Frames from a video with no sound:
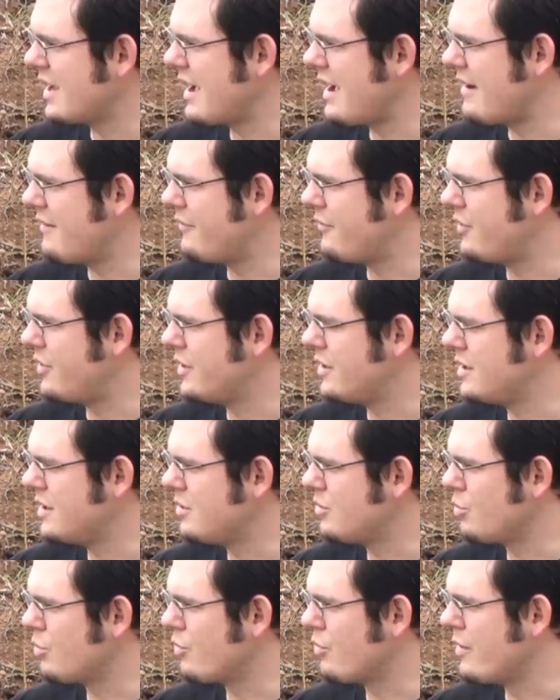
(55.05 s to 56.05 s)
have
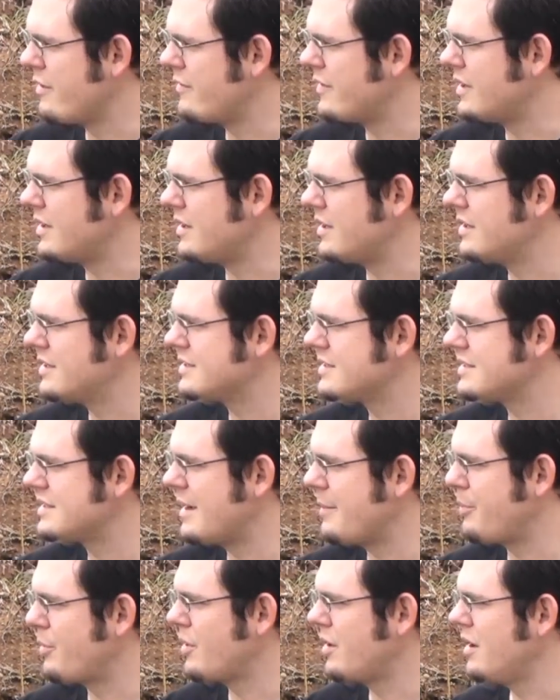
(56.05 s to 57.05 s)
the rivet
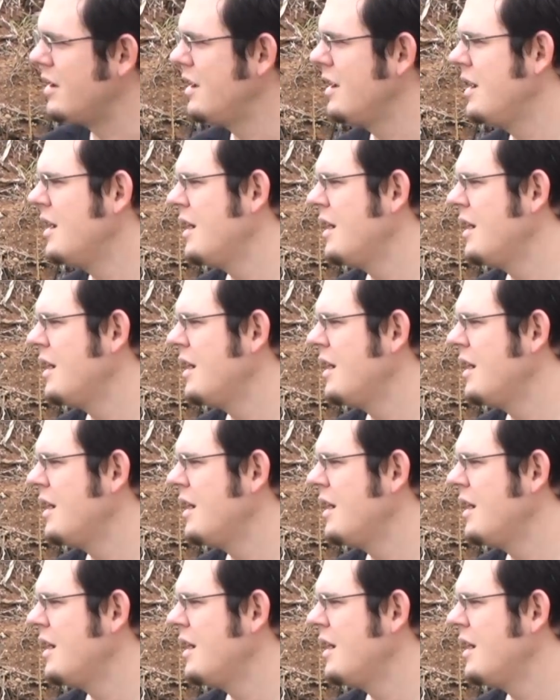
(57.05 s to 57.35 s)
separate